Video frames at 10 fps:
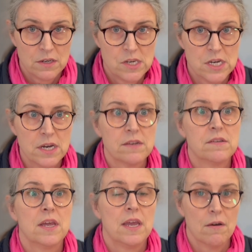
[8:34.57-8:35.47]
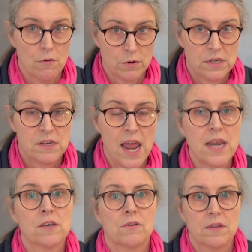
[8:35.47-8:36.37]
dirty or
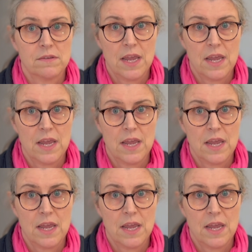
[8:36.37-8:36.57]
dangerous.